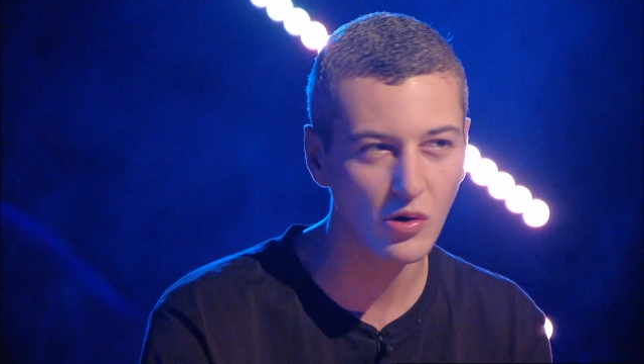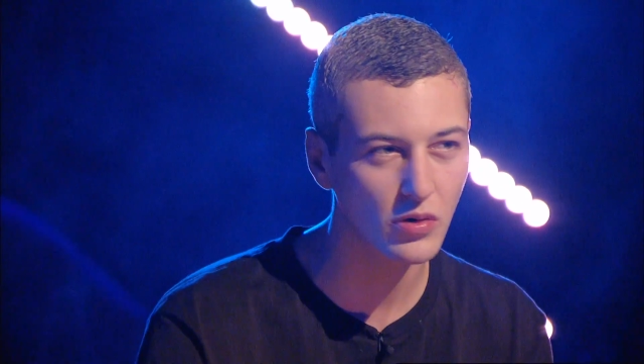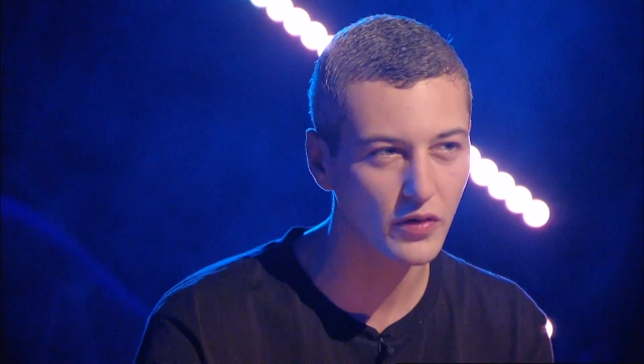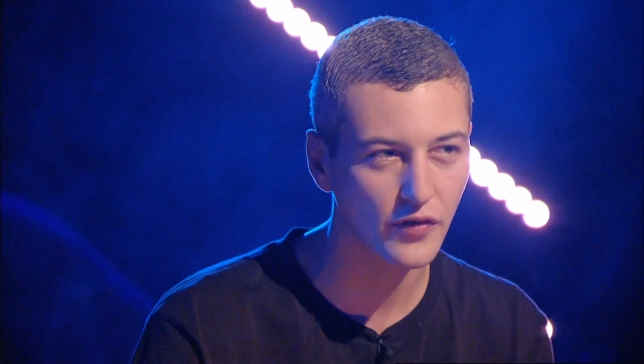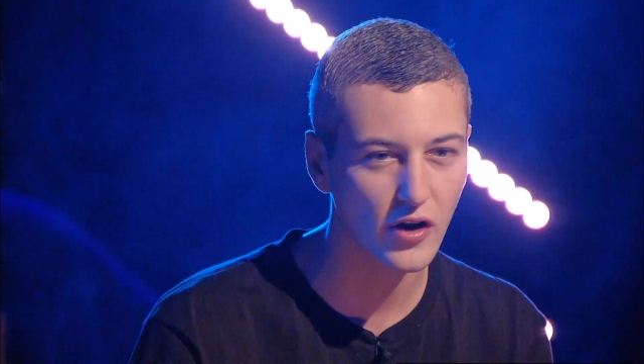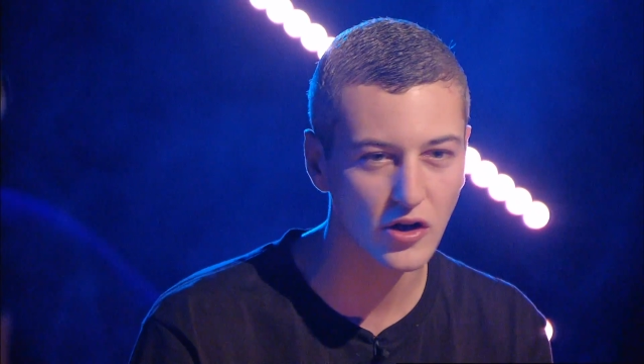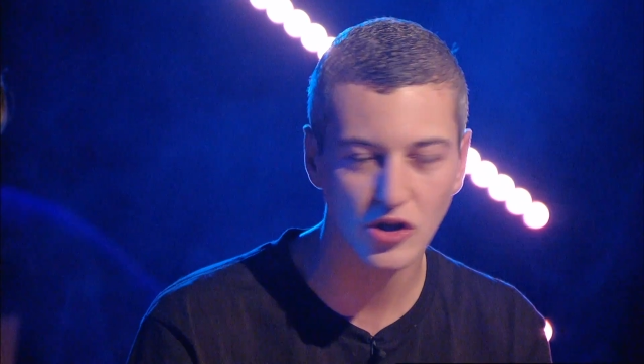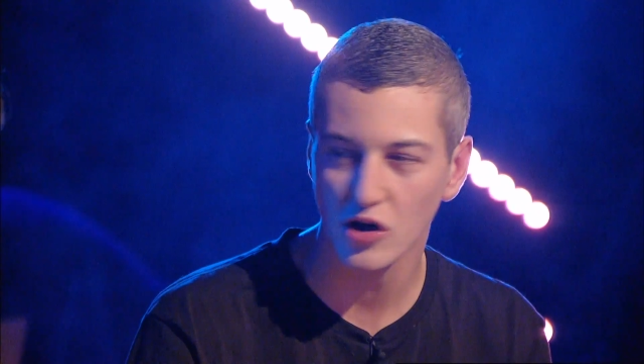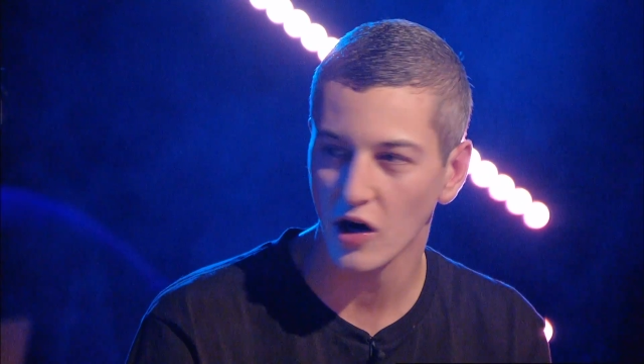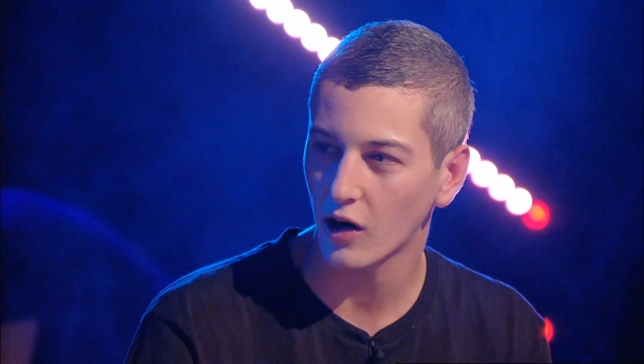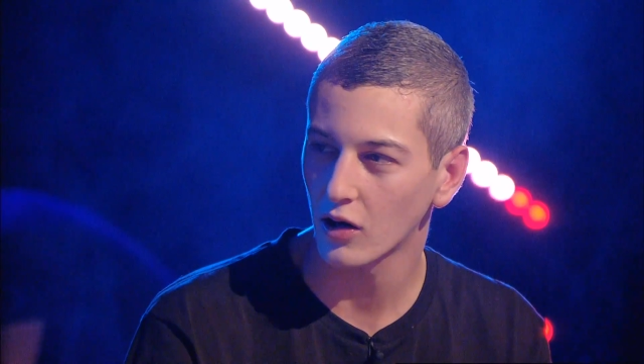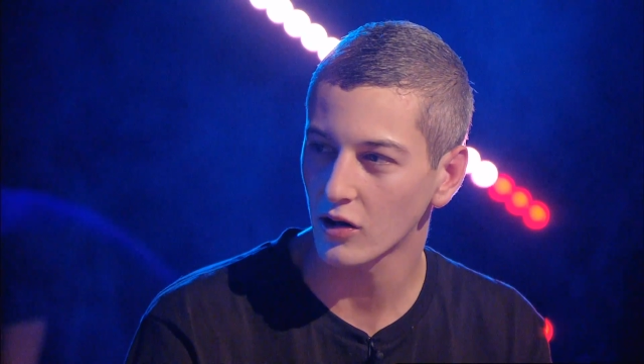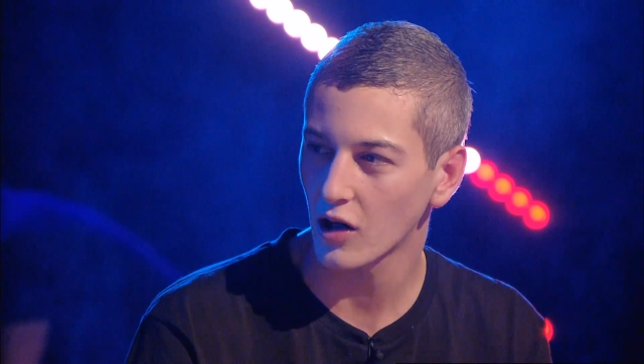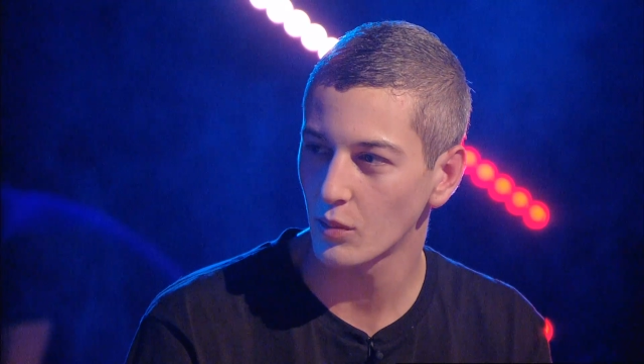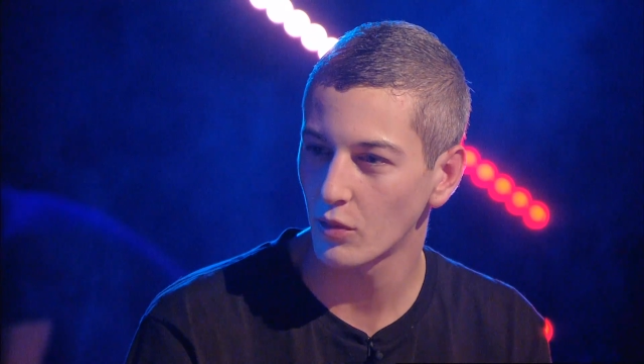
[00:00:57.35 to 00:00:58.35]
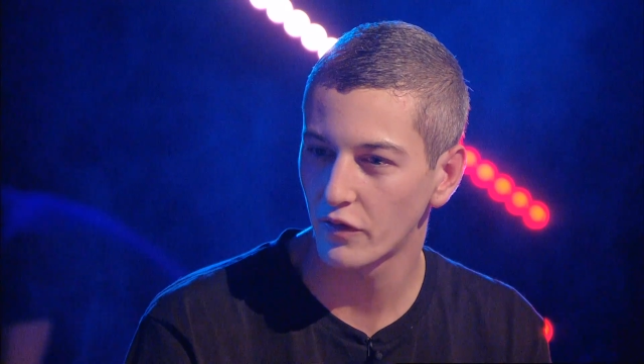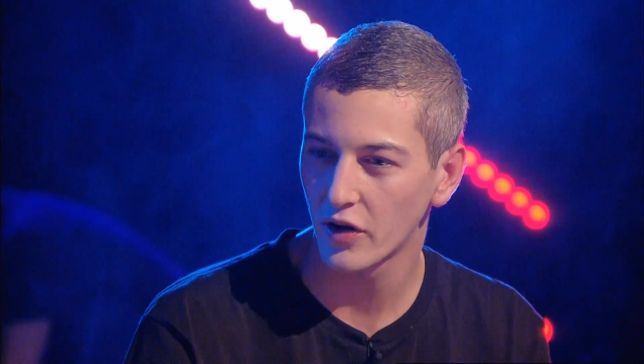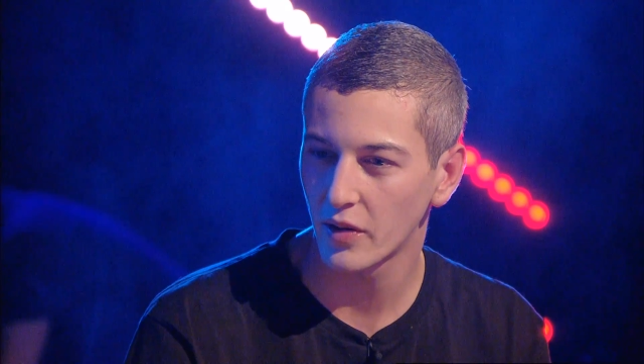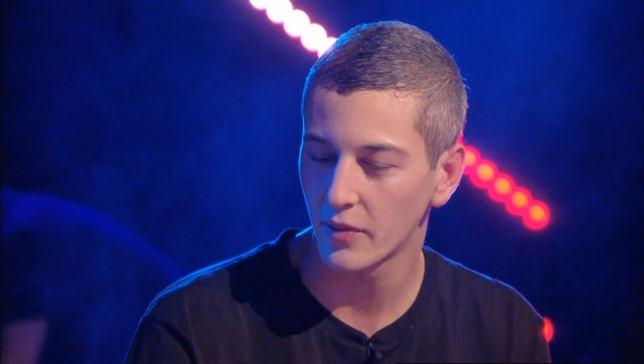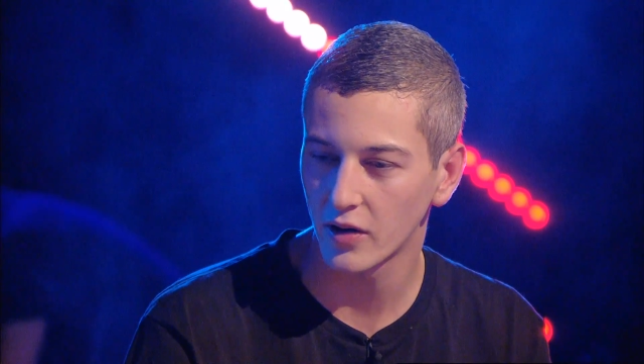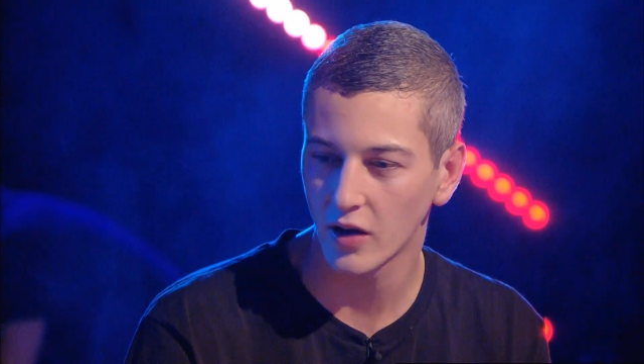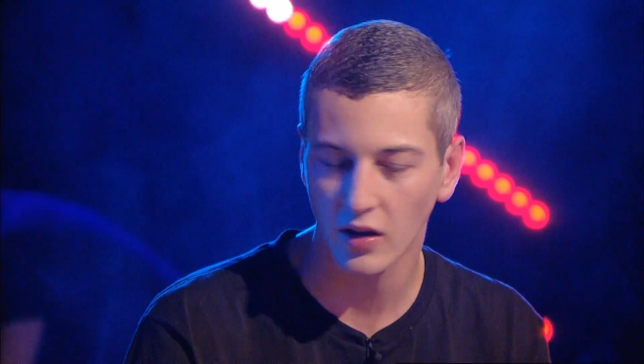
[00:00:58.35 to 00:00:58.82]
the first track I'd done with
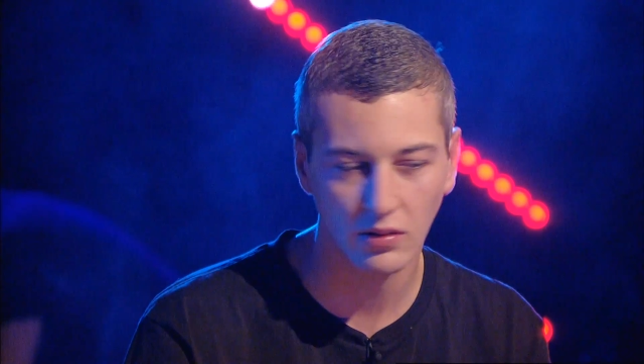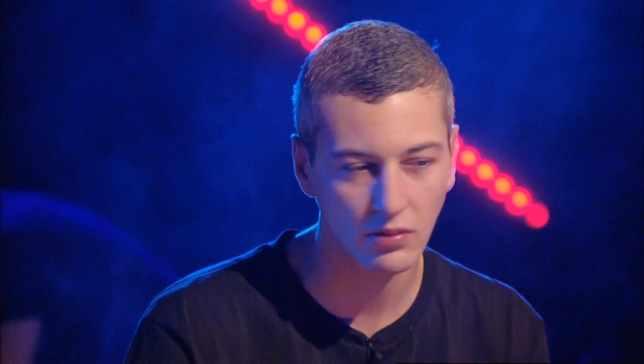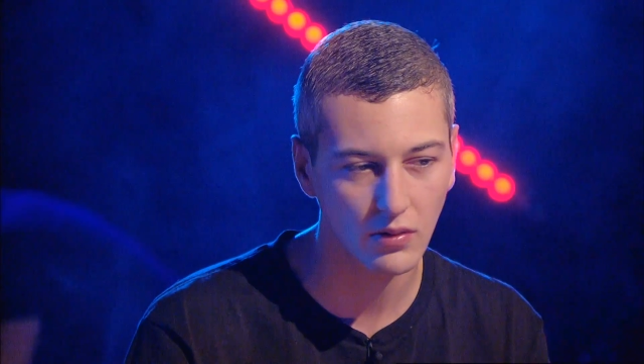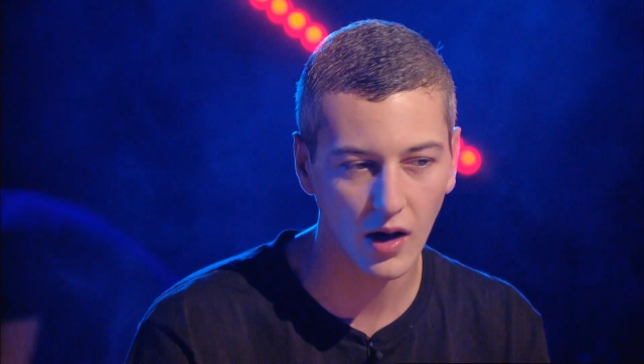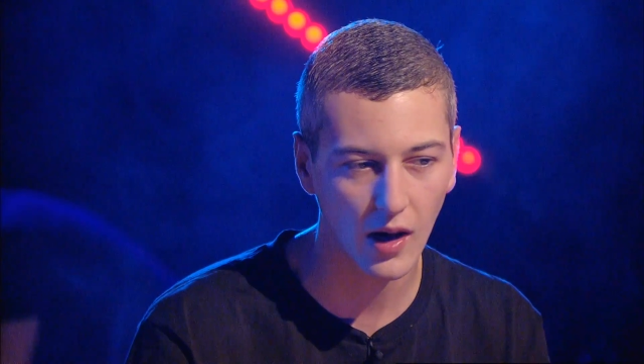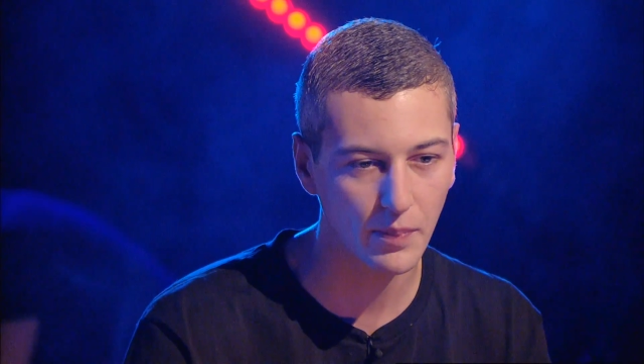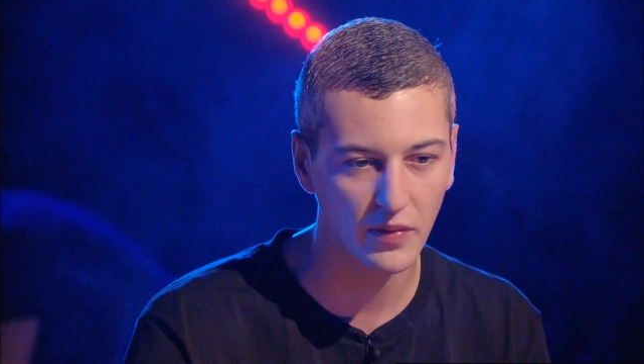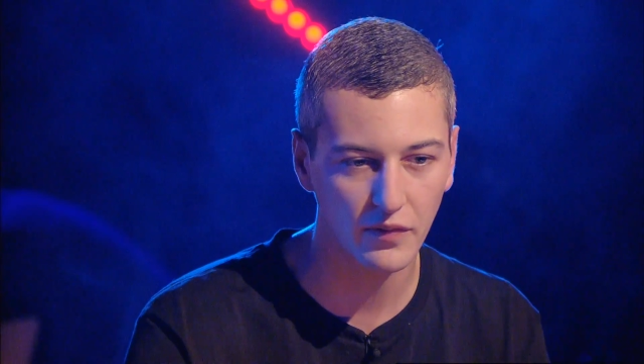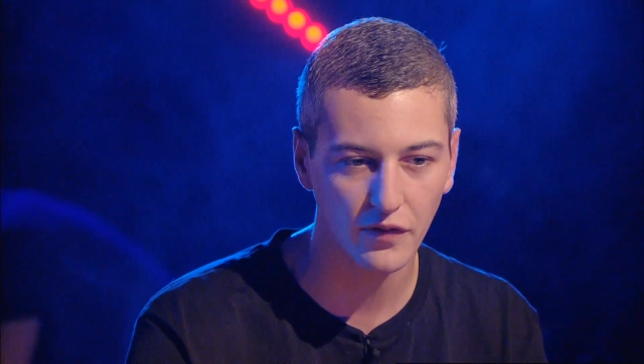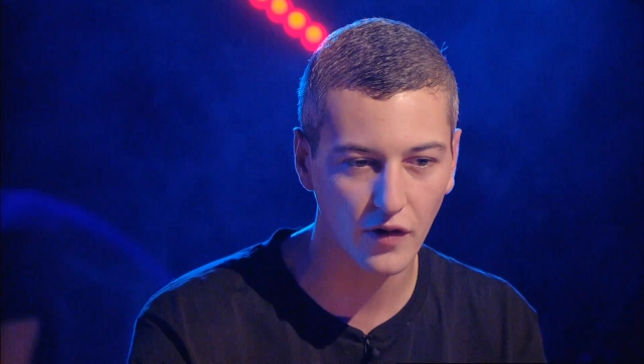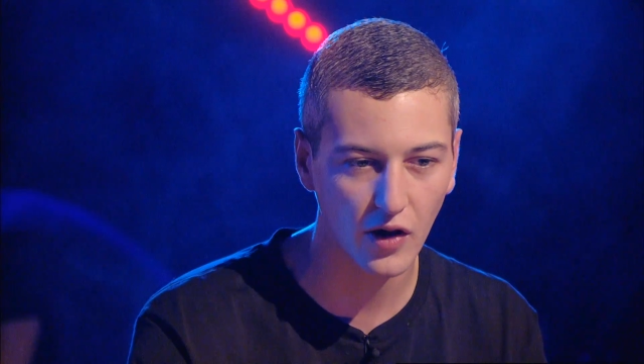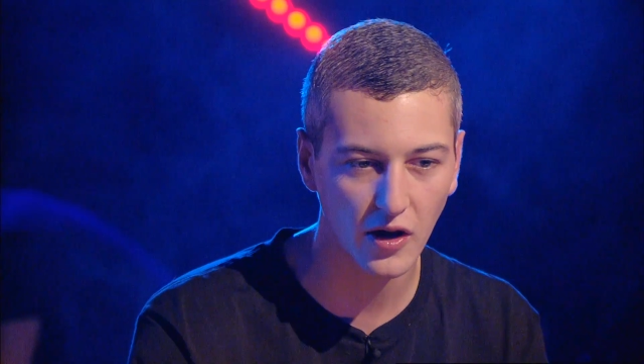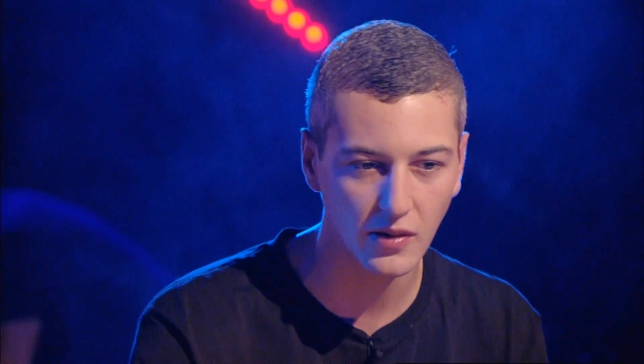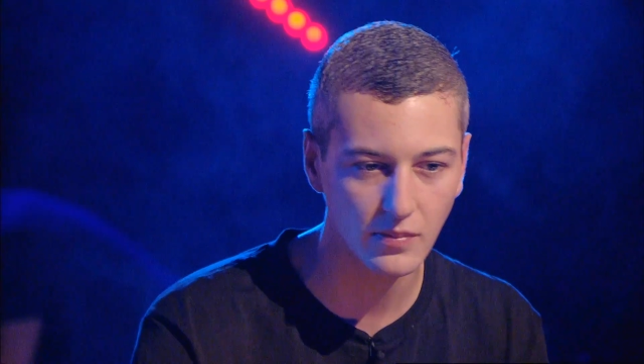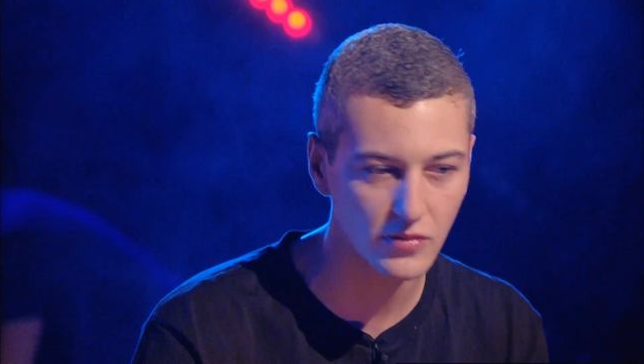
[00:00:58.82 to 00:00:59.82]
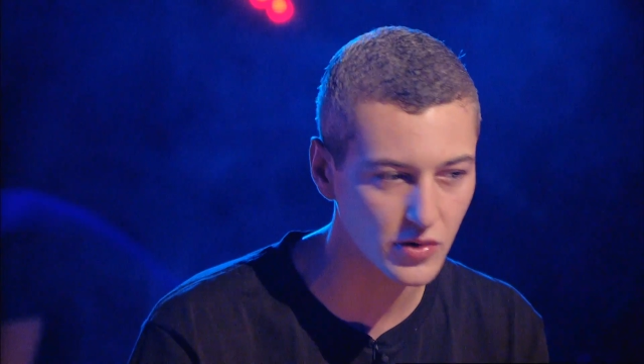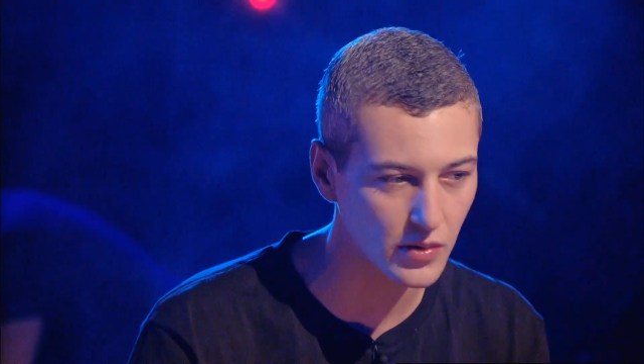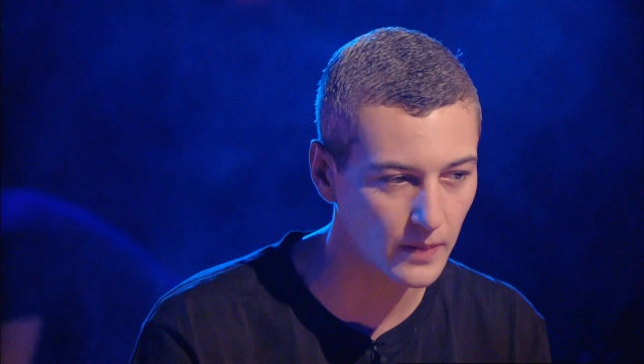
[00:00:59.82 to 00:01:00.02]
him, and then Up in Flames.